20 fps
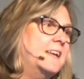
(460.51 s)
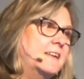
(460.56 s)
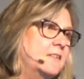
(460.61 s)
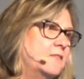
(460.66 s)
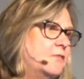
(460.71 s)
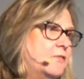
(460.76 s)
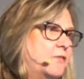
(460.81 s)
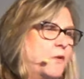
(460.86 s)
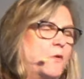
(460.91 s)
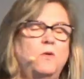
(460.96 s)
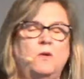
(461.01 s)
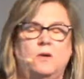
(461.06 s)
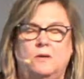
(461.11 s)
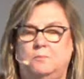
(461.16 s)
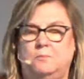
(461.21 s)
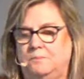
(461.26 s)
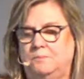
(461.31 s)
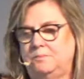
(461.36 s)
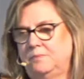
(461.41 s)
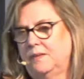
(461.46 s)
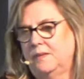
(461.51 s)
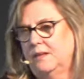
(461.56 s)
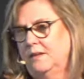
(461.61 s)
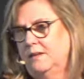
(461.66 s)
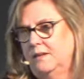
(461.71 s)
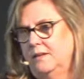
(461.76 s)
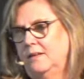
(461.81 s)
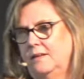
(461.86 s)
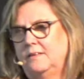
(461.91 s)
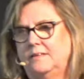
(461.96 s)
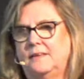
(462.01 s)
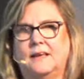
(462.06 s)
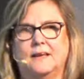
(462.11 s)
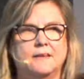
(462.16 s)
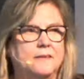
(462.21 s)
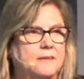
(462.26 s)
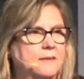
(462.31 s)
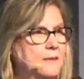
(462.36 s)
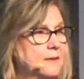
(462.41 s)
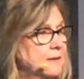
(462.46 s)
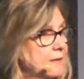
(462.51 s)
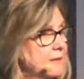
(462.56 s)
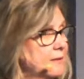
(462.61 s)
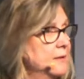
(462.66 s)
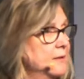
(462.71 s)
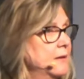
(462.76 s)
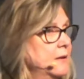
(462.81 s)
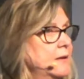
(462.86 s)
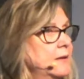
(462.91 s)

in form, that the